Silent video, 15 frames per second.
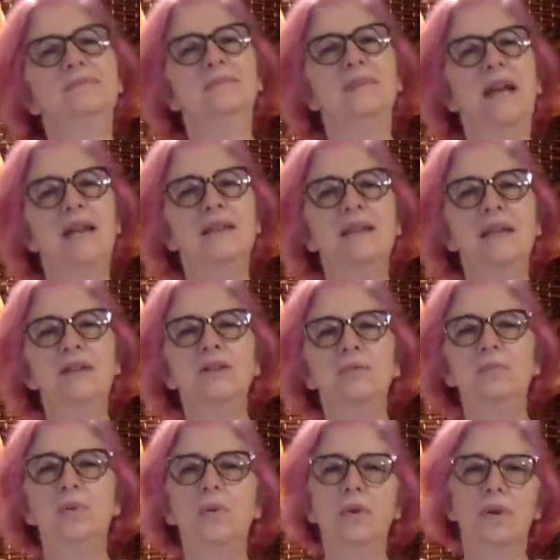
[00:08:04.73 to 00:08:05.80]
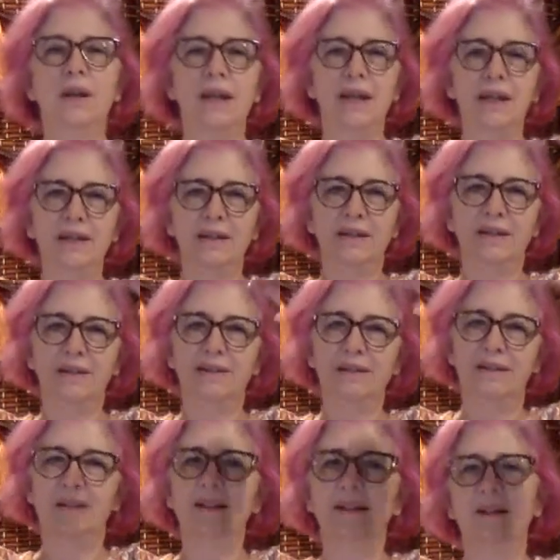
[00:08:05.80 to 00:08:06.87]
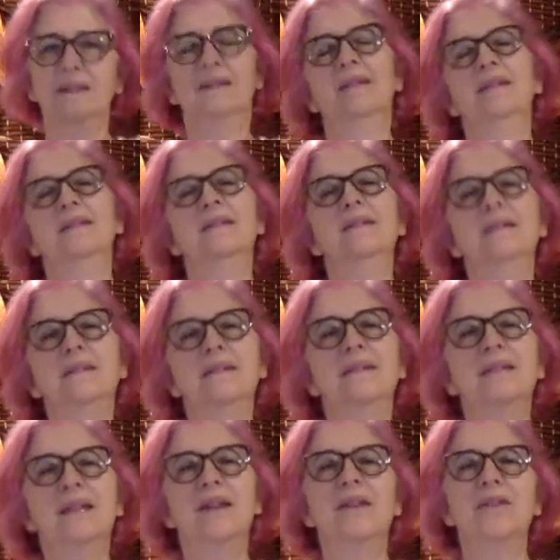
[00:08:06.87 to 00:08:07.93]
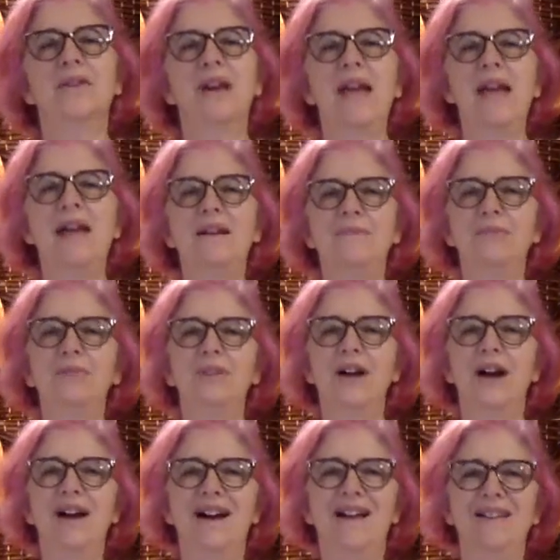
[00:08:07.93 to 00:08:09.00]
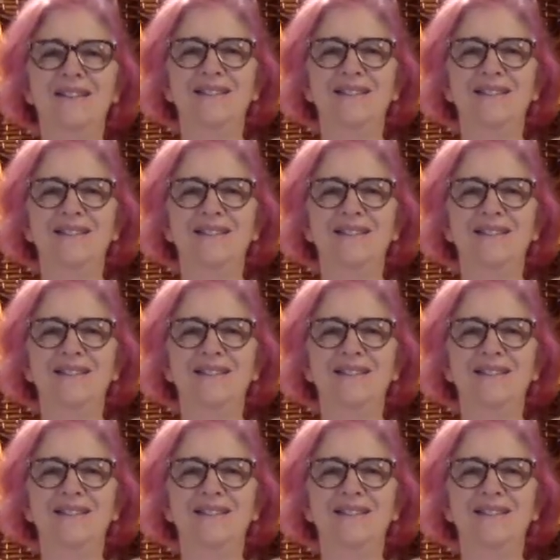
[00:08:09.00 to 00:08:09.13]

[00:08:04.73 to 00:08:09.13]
And then you pour in the other half with hot.